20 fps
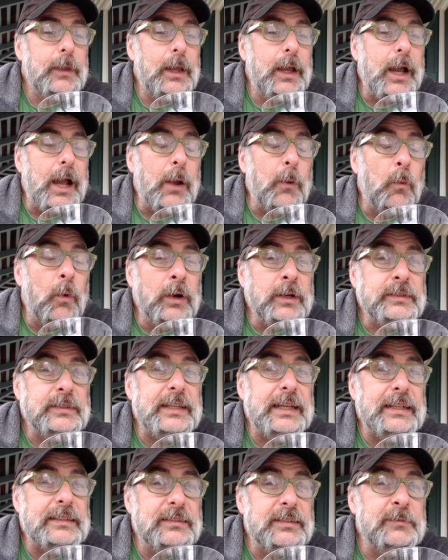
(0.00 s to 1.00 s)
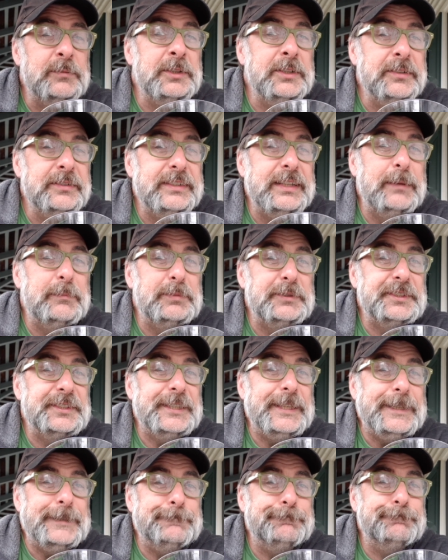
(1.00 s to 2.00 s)
I want to say it's somewhere near
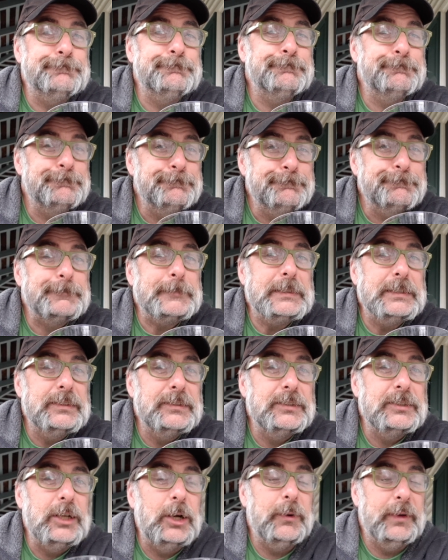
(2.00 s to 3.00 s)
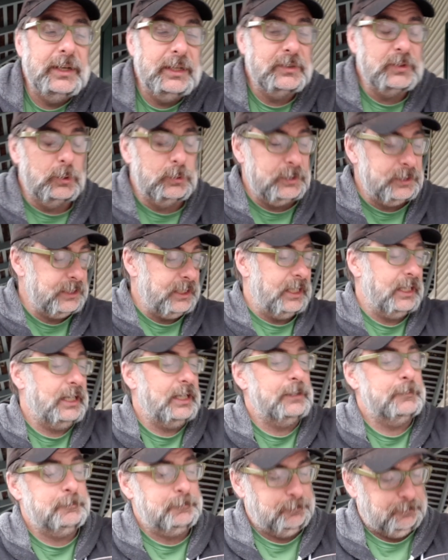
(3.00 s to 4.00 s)
10%. So, and it's only,
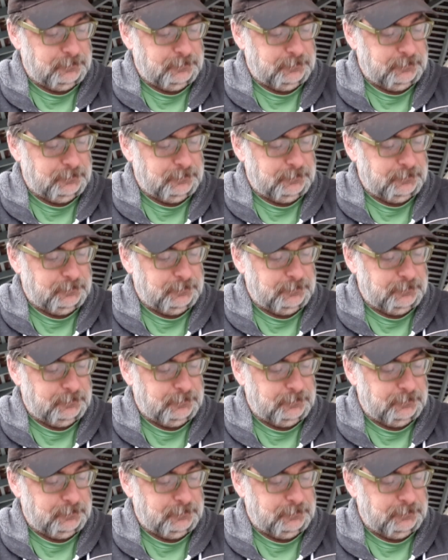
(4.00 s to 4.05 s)
um,